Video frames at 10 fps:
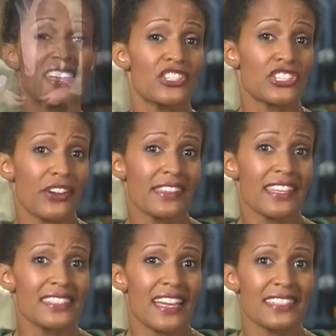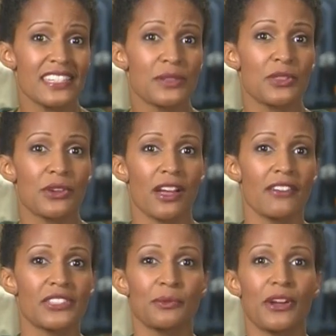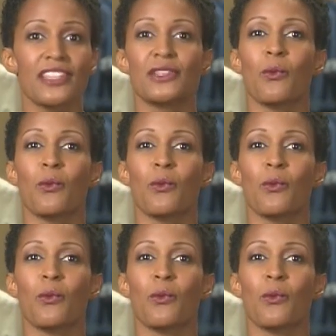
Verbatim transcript: Sharing these ideas with your customer is a